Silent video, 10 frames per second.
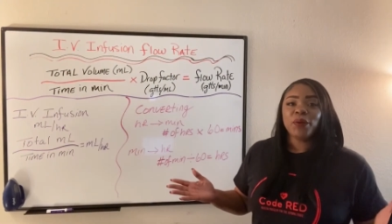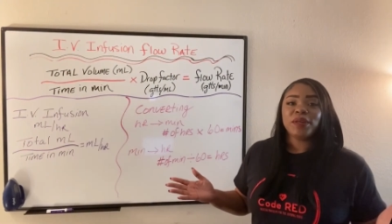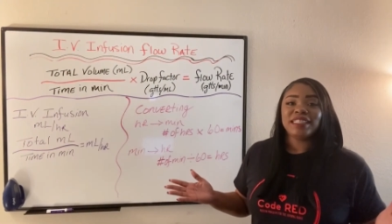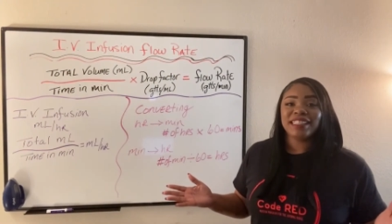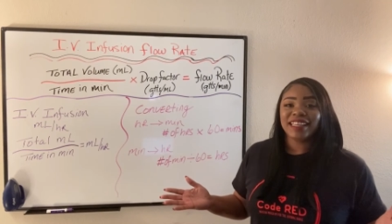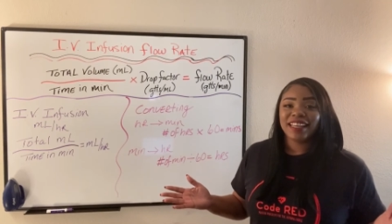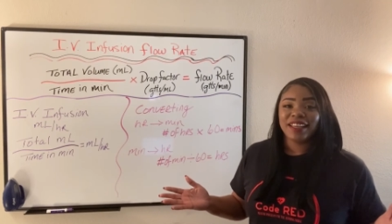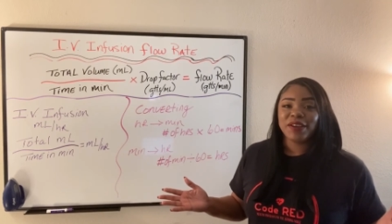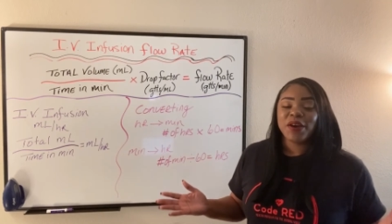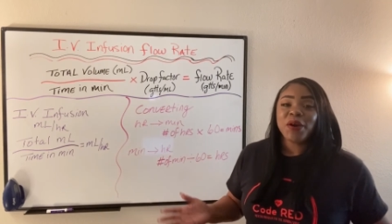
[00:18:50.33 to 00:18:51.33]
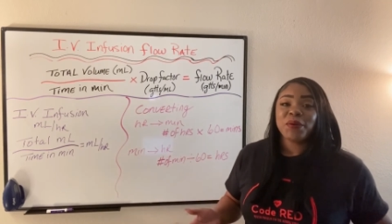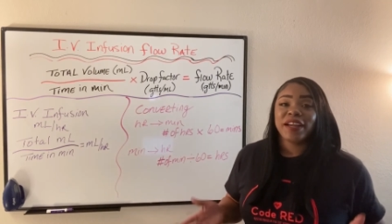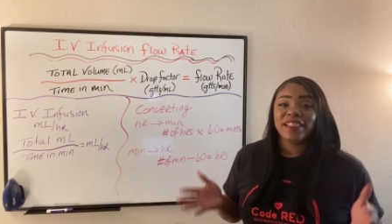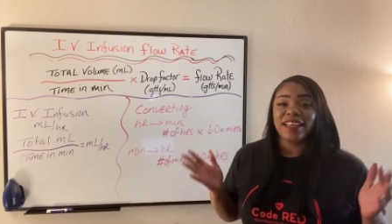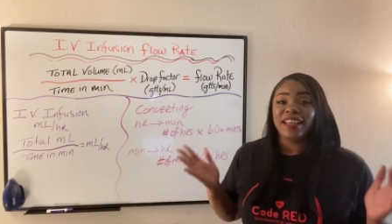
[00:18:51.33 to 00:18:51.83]
we did it. We're
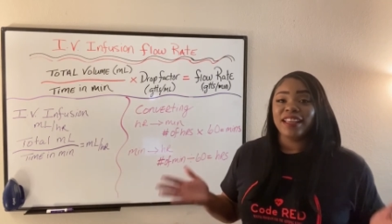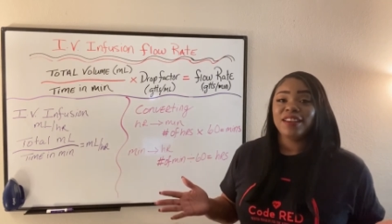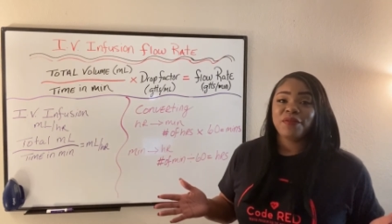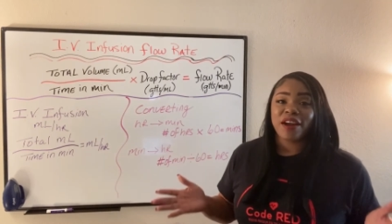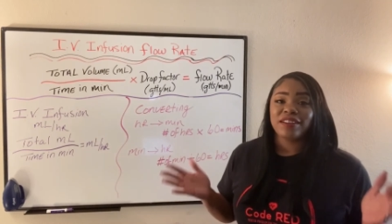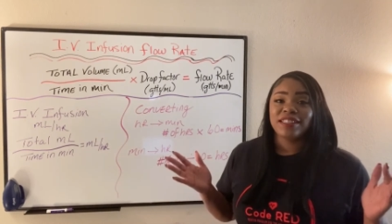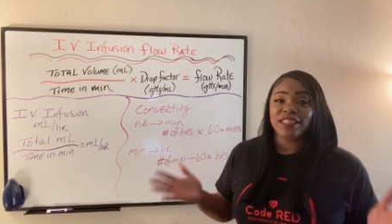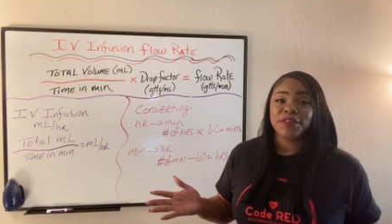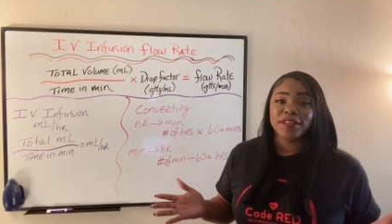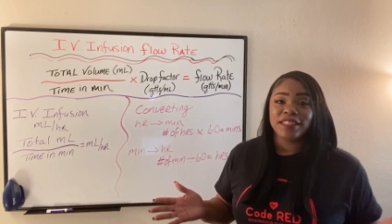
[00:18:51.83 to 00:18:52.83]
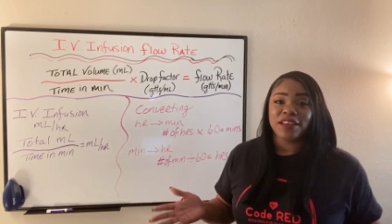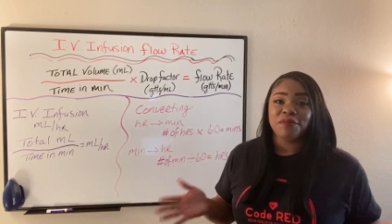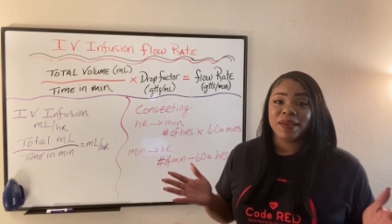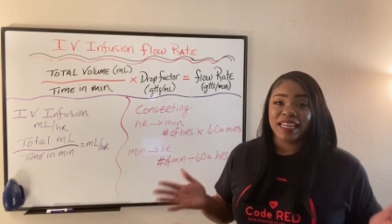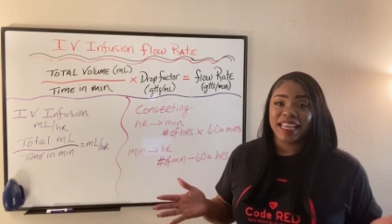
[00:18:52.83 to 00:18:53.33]
at the end of our series of
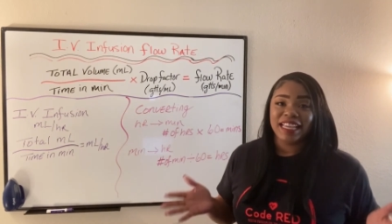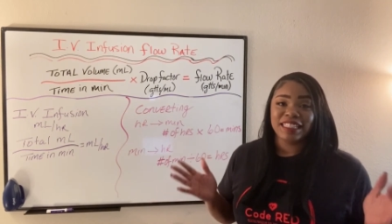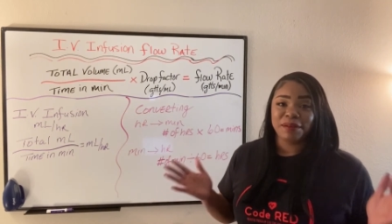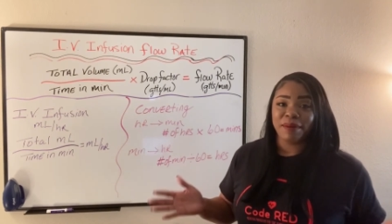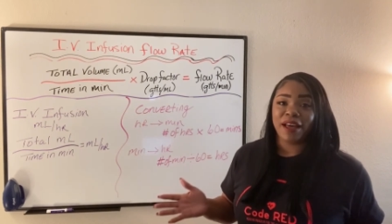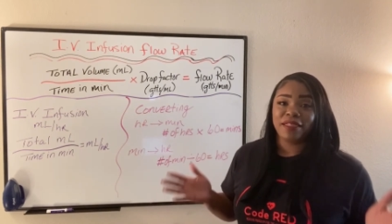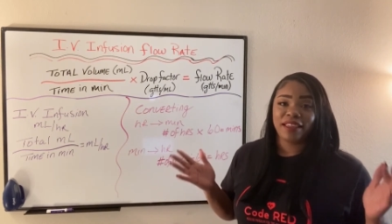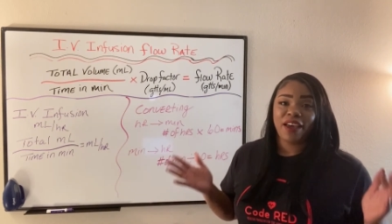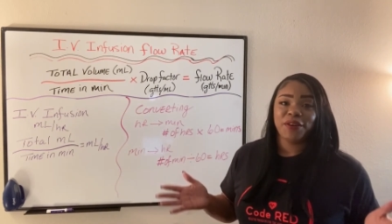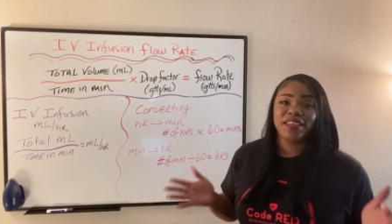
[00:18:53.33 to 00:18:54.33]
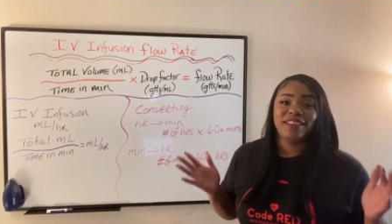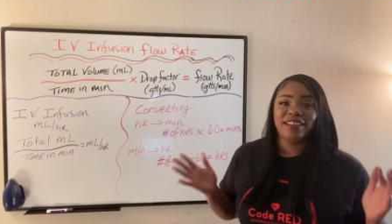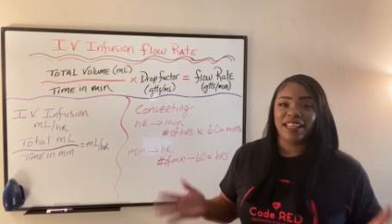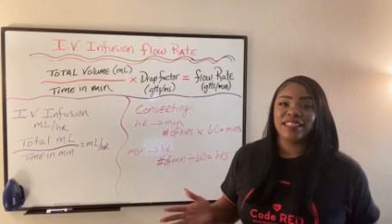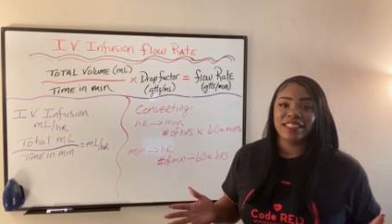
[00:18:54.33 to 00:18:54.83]
medication math
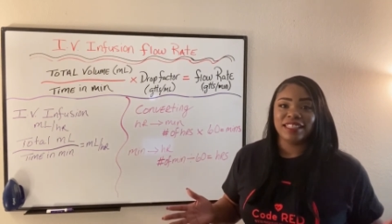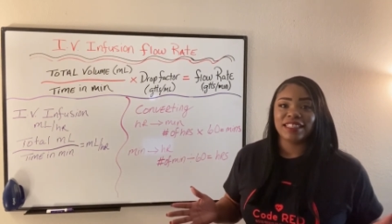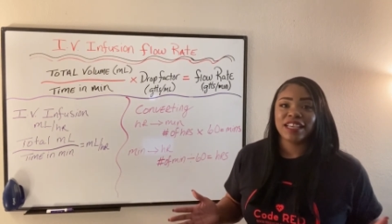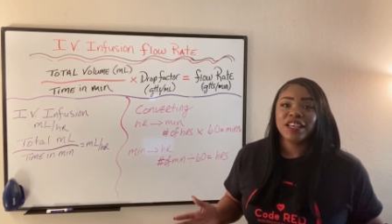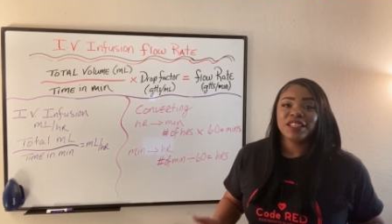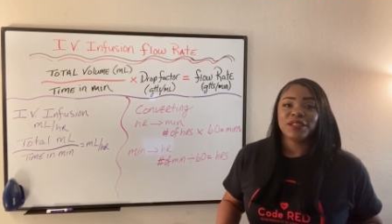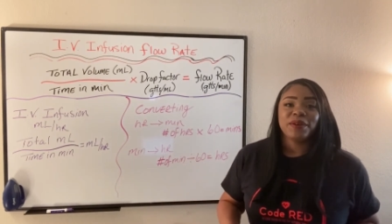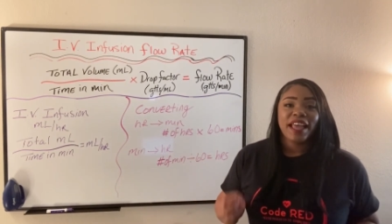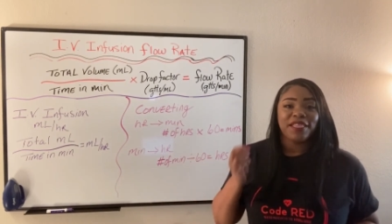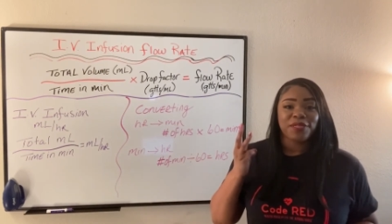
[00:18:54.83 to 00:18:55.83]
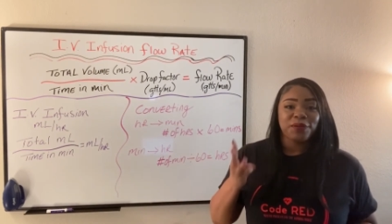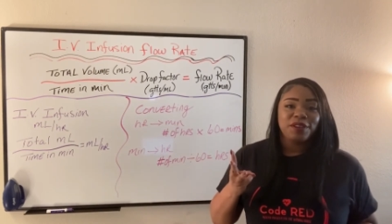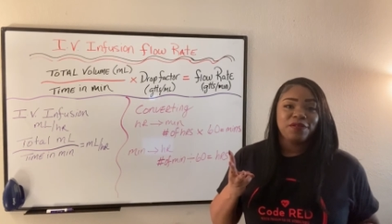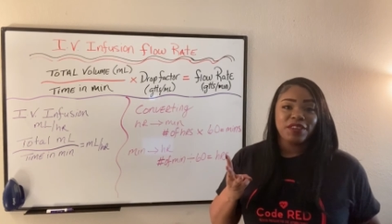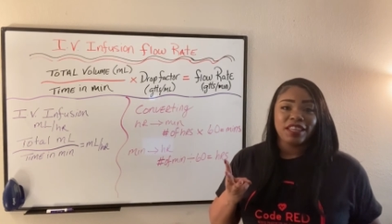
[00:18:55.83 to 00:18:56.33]
calculations. So we had
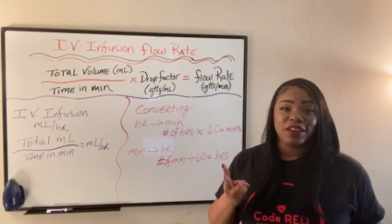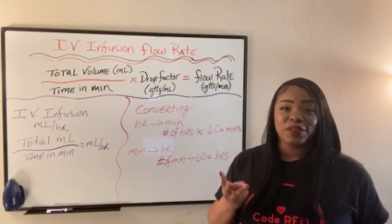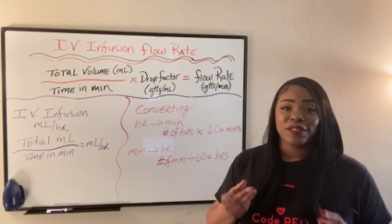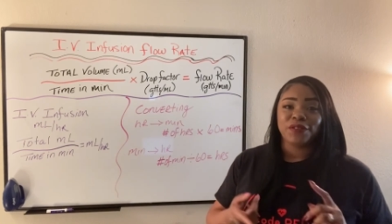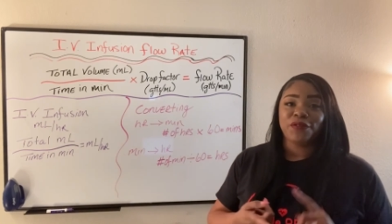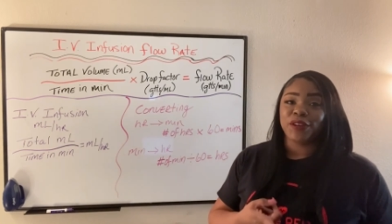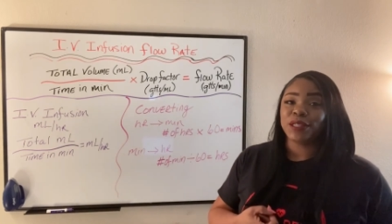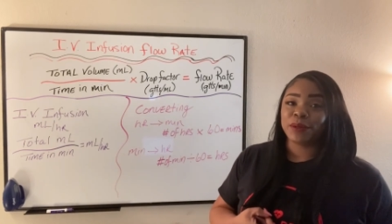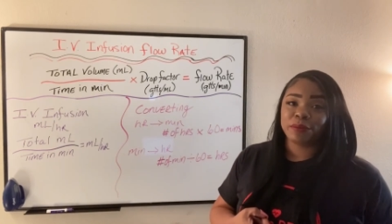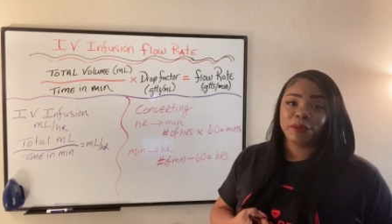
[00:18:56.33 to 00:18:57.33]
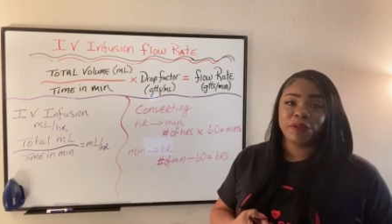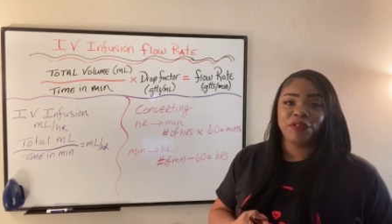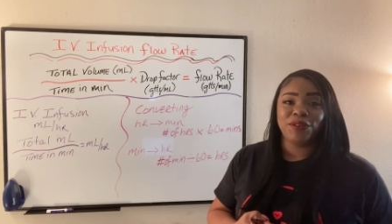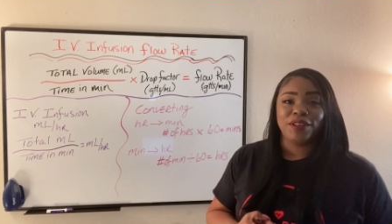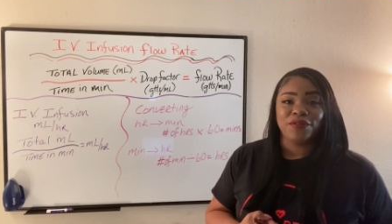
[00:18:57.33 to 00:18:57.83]
3 videos. The first one we
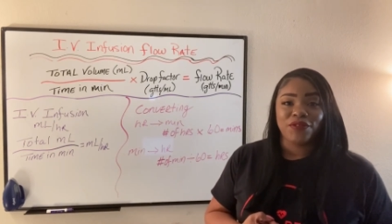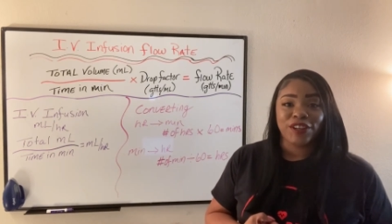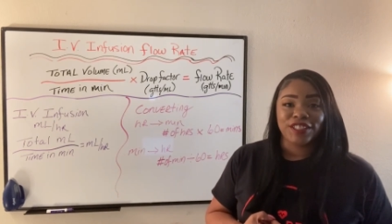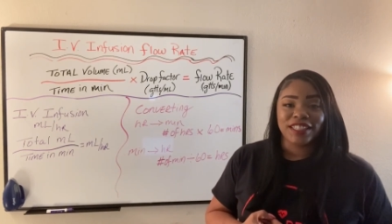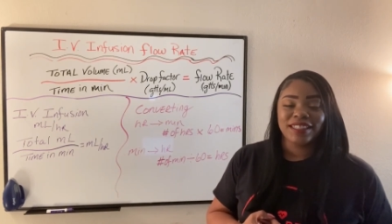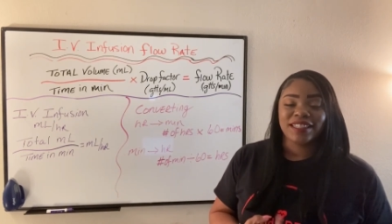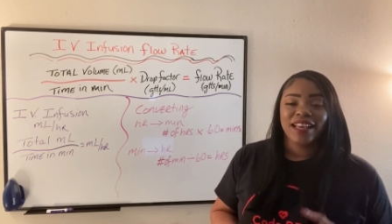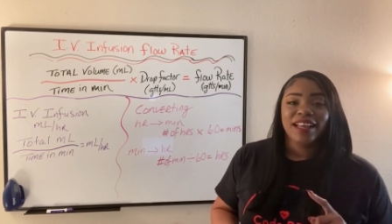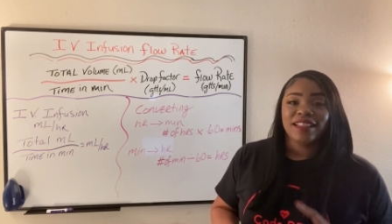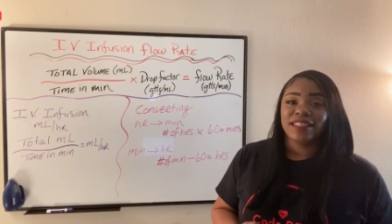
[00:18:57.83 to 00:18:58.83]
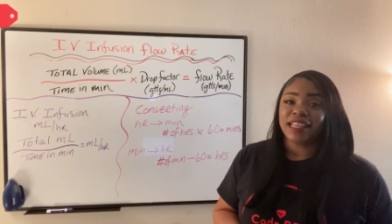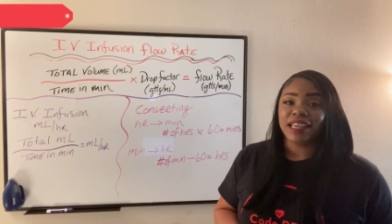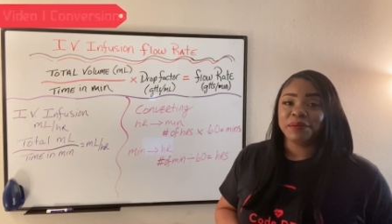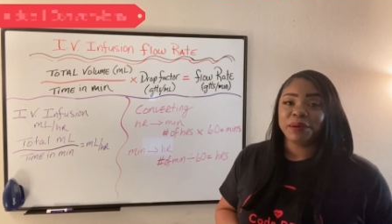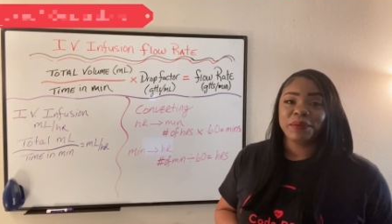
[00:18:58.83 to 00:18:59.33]
reviewed conversions. The
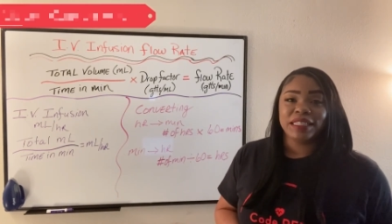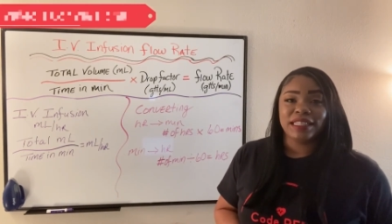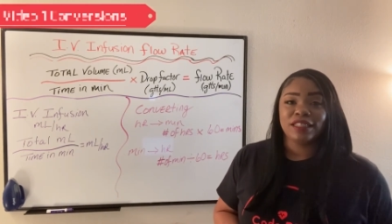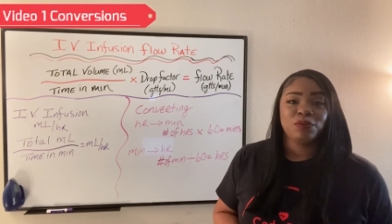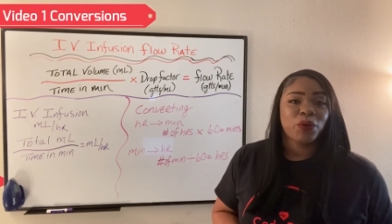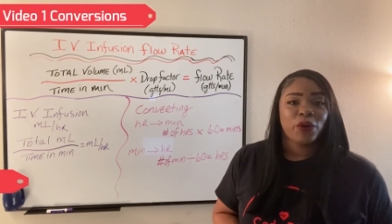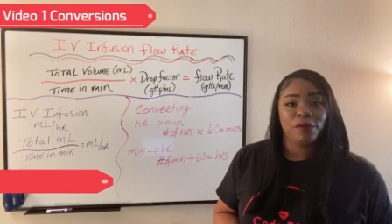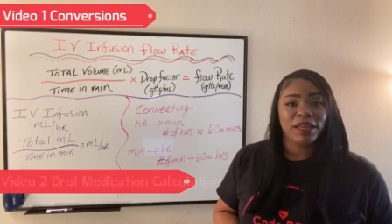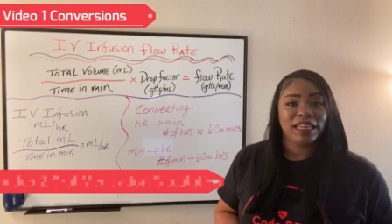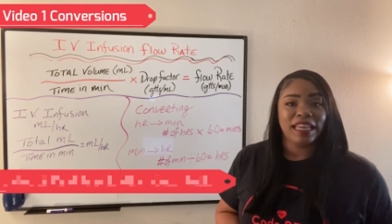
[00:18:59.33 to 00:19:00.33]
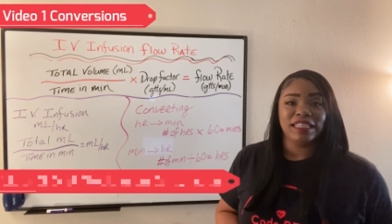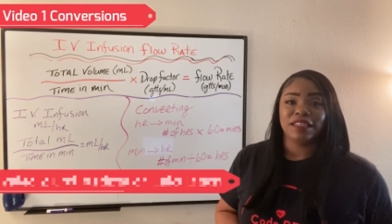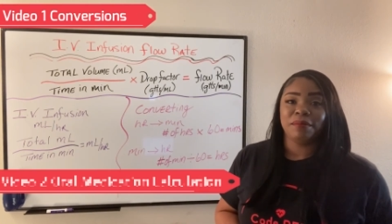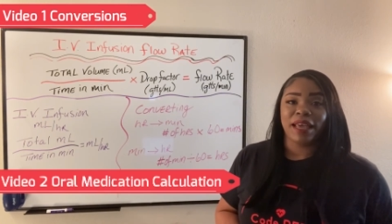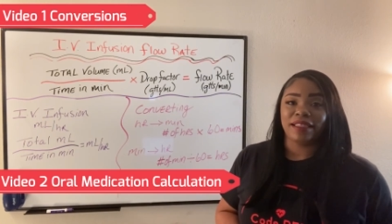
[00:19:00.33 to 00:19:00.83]
second one we did some oral
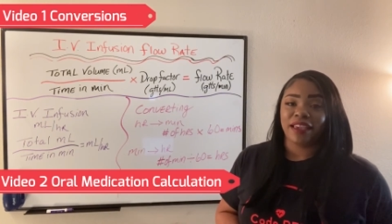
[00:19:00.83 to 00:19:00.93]
medication math